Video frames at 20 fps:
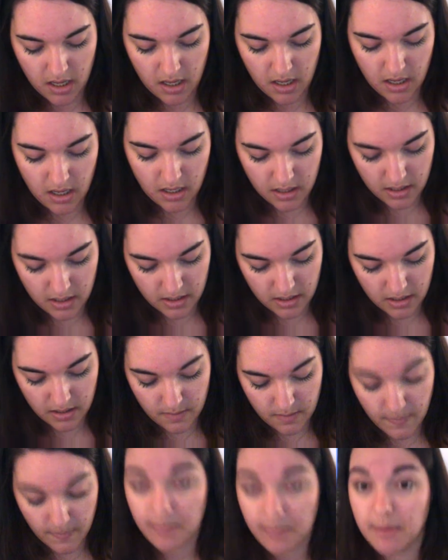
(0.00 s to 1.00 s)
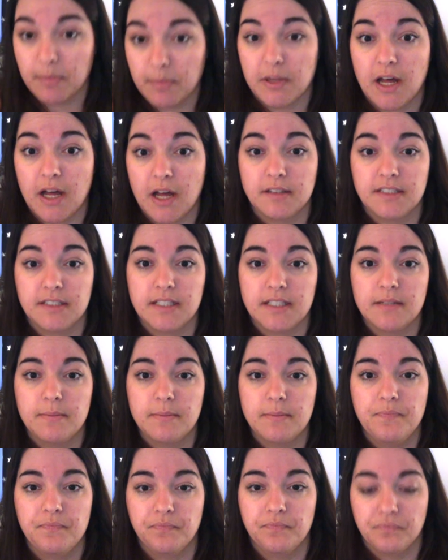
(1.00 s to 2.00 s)
Baby Blossom.
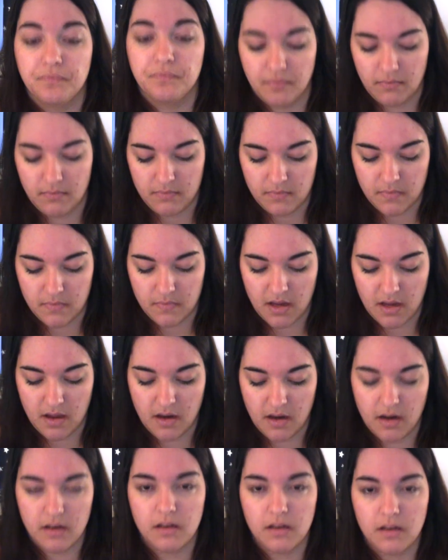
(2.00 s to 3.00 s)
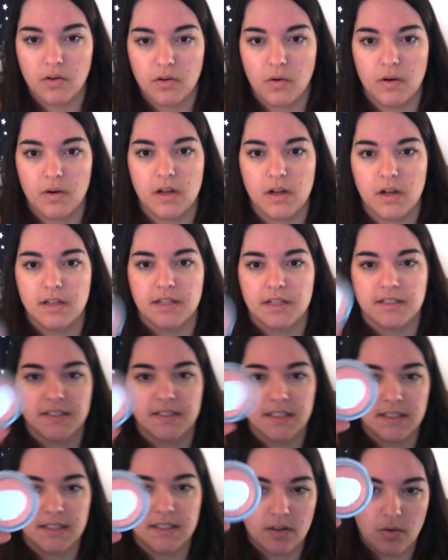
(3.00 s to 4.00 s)
And according to this,
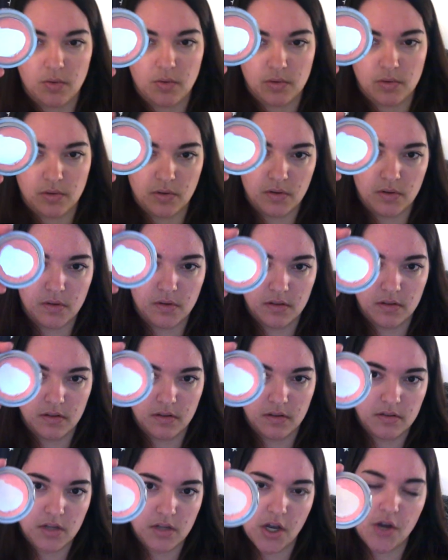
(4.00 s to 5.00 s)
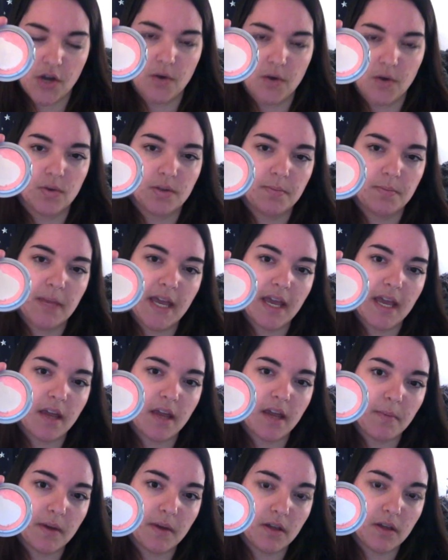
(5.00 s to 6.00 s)
it's a cool toned pink,
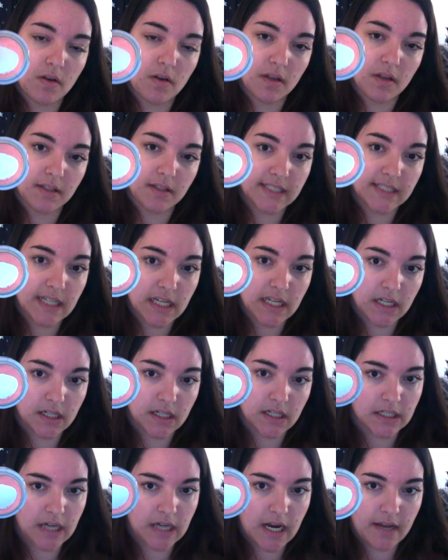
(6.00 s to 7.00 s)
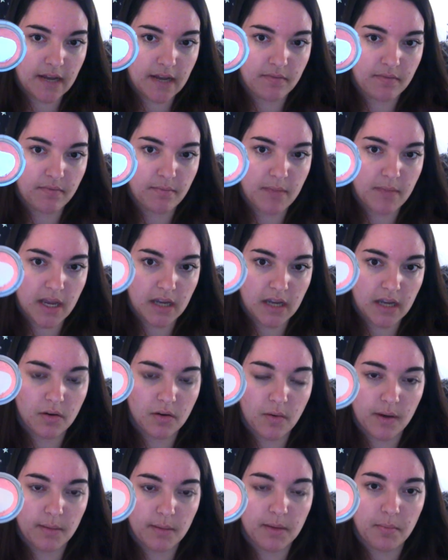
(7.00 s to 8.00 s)
but you can see here I've made
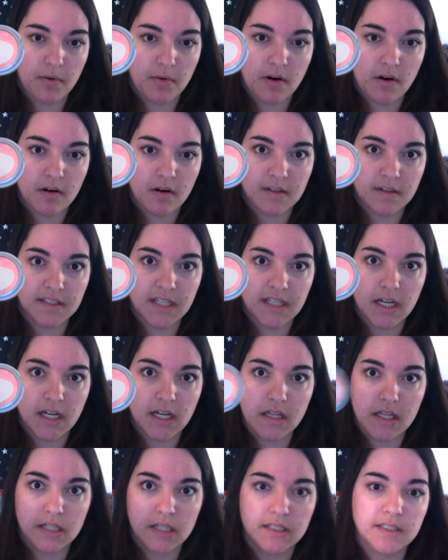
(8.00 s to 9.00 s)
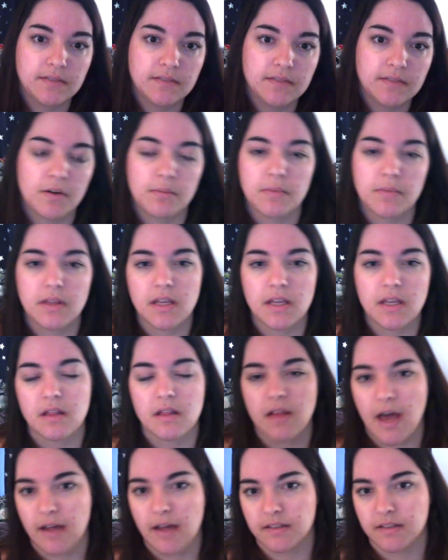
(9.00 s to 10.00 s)
quite a bit of progress on this from the
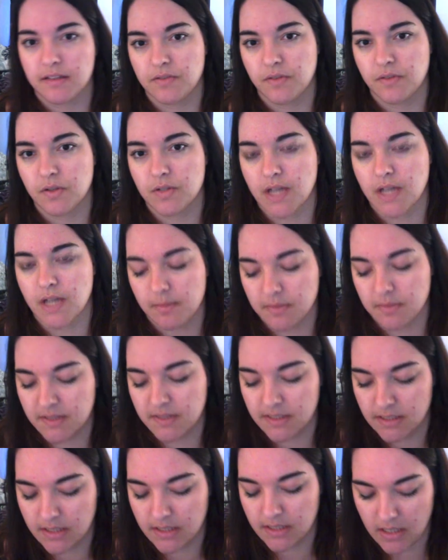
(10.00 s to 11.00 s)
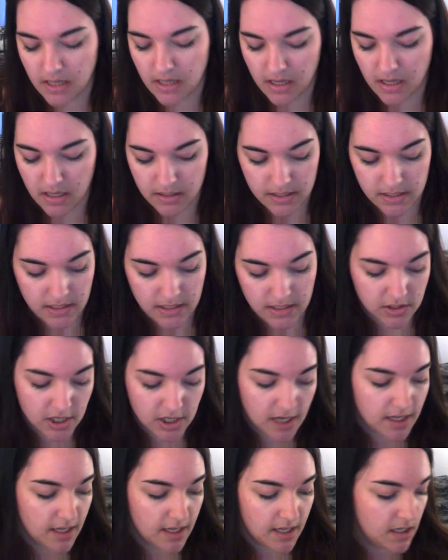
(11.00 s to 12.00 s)
last few times I did a
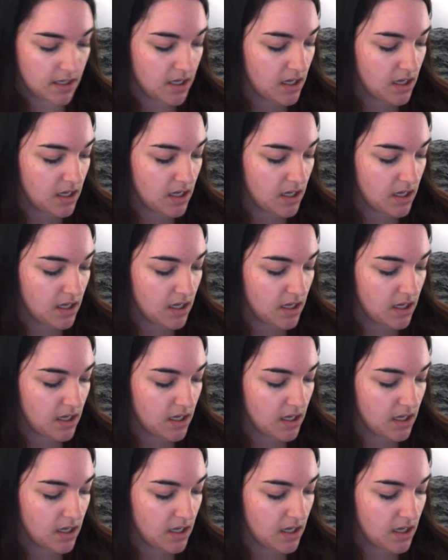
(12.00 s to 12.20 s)
check-in.